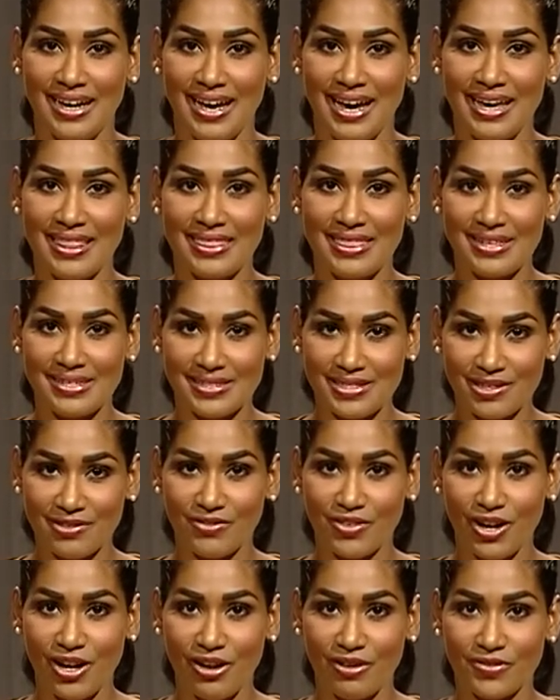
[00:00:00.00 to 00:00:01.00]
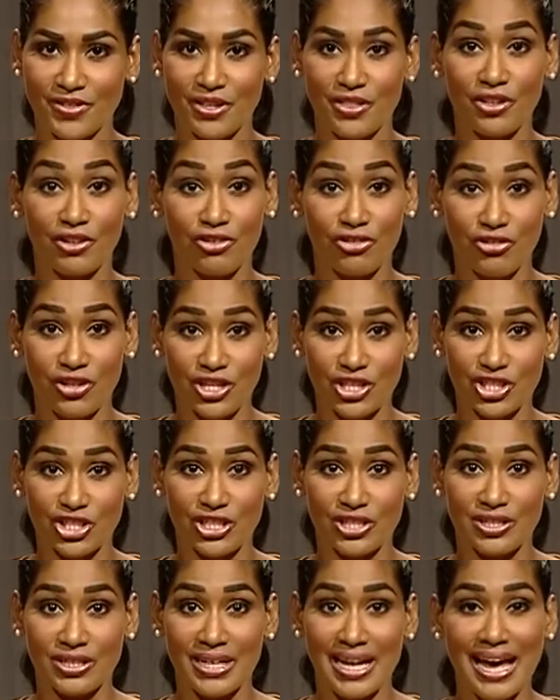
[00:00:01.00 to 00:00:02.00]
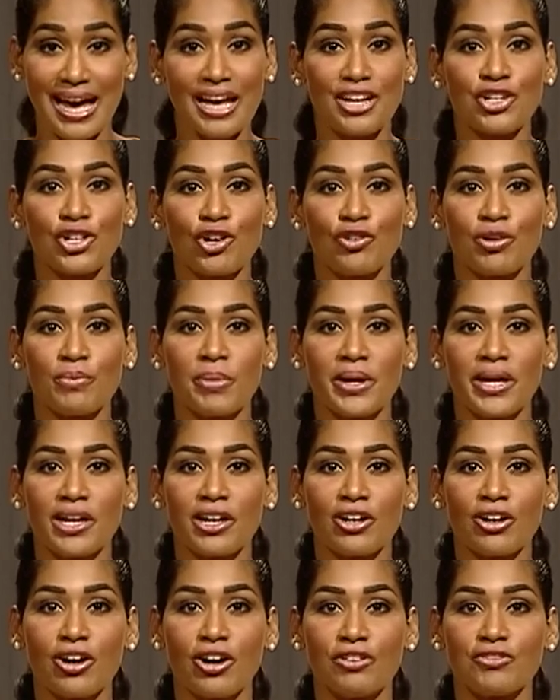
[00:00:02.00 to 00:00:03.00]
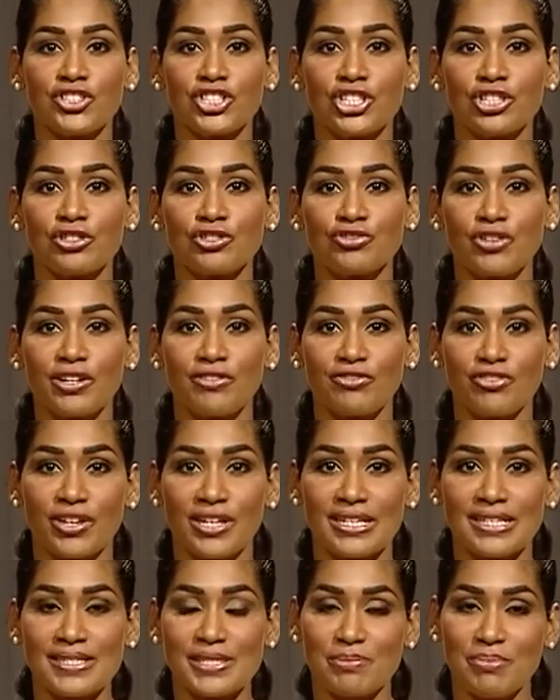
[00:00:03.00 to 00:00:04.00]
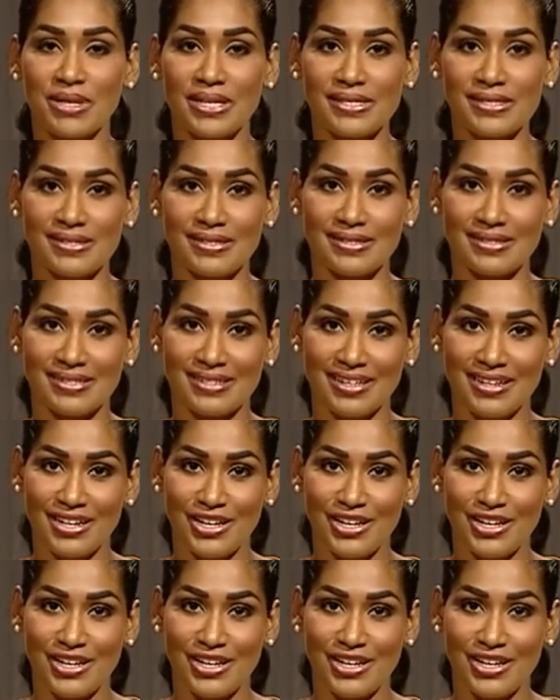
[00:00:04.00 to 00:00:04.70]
and this involved the creation and or repair of children-friendly spaces